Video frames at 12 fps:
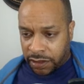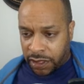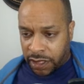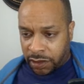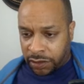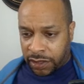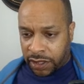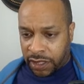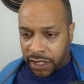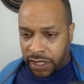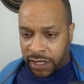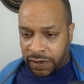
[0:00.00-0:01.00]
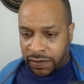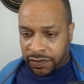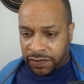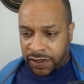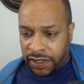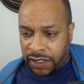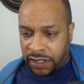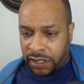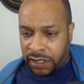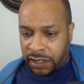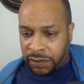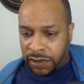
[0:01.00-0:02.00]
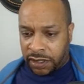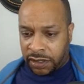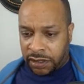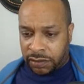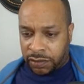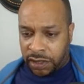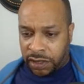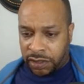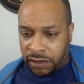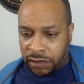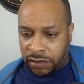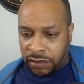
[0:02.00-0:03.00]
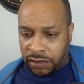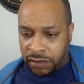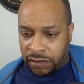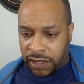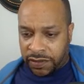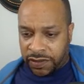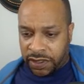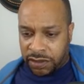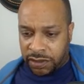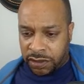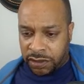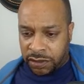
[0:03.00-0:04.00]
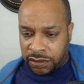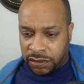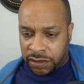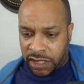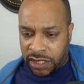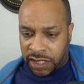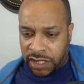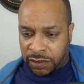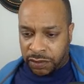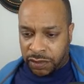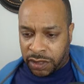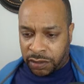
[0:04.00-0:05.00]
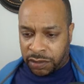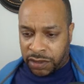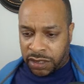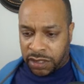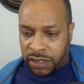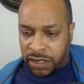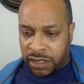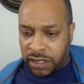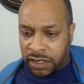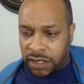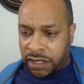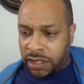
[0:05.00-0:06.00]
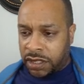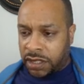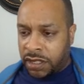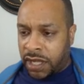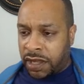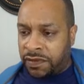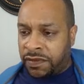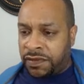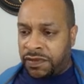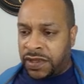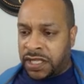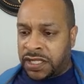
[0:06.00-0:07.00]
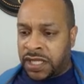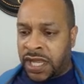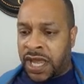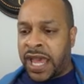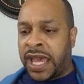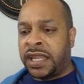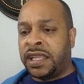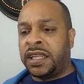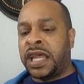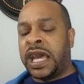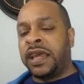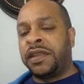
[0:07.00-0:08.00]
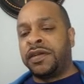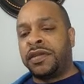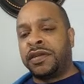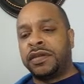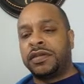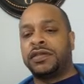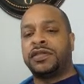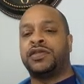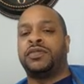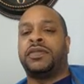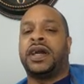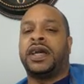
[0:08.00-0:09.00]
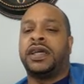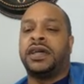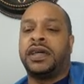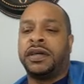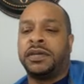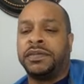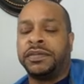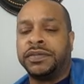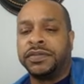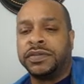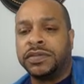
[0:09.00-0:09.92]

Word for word: I don't think I have any. I mean, well, I don't have any, so not yet. But I want to. I haven't yet to add it either to my um,